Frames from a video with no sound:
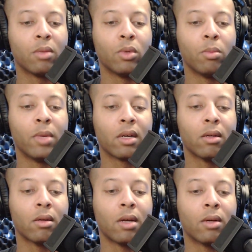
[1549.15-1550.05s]

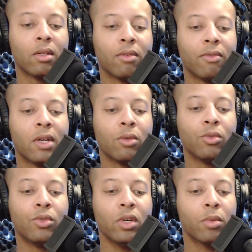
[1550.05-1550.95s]
Rebecca out, a fellow
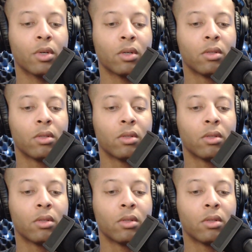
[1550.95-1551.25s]
dreamer,